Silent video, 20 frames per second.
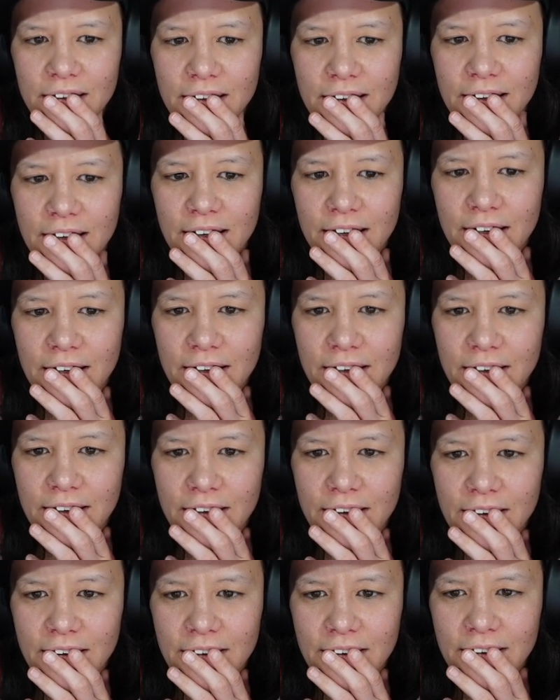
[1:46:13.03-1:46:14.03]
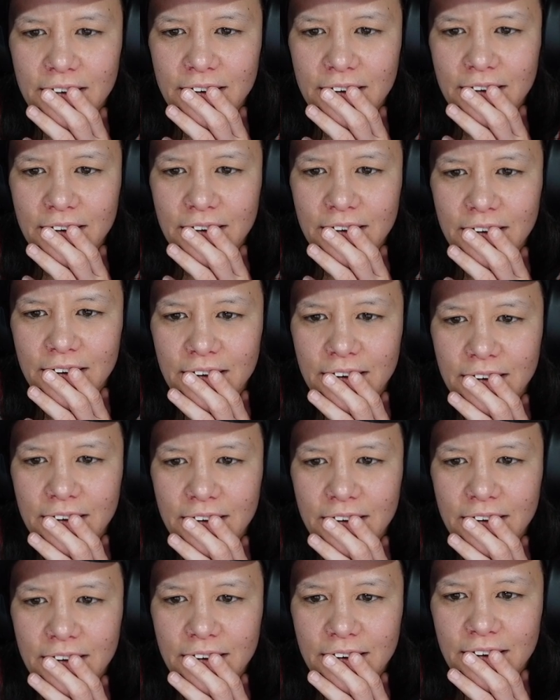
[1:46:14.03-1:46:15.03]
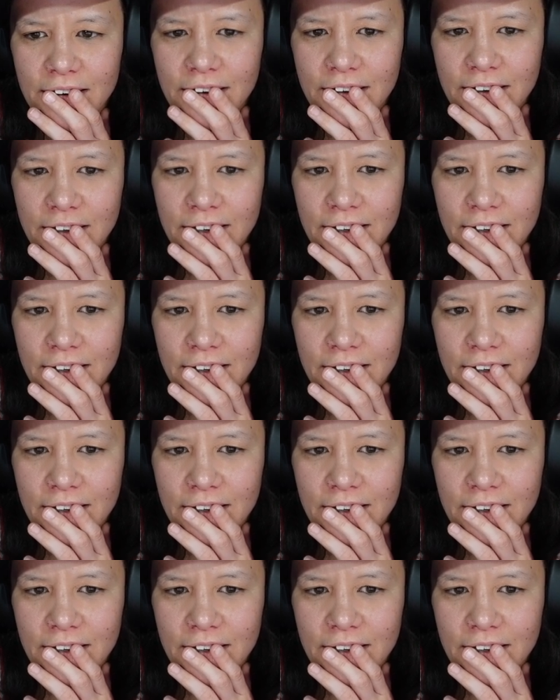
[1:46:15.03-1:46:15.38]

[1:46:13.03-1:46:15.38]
Uh,